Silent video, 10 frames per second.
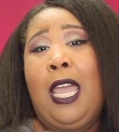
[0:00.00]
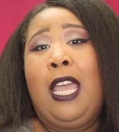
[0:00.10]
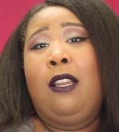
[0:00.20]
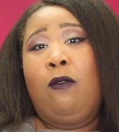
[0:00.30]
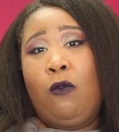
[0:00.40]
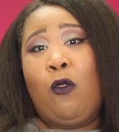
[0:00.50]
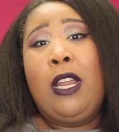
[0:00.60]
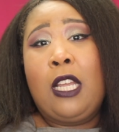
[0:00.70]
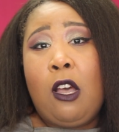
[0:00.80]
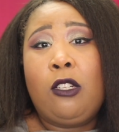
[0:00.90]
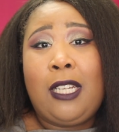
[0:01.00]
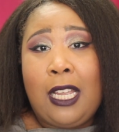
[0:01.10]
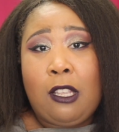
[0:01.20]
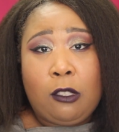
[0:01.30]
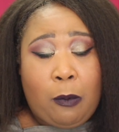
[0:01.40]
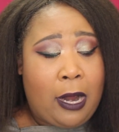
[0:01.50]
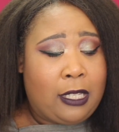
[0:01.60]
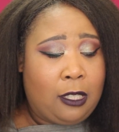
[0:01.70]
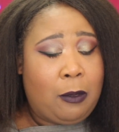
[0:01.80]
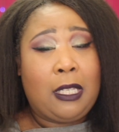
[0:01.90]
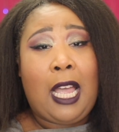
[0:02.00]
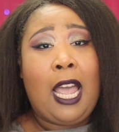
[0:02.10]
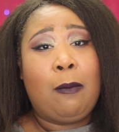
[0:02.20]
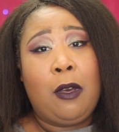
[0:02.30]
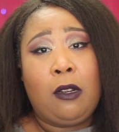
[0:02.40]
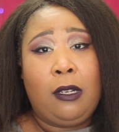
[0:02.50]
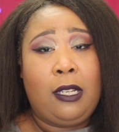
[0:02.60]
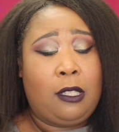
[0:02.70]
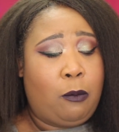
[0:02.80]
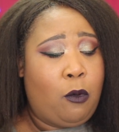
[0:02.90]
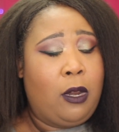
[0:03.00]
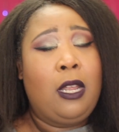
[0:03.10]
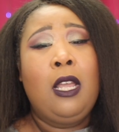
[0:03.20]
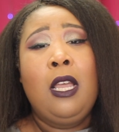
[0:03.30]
and renegotiate those prices because I am utterly disappointed.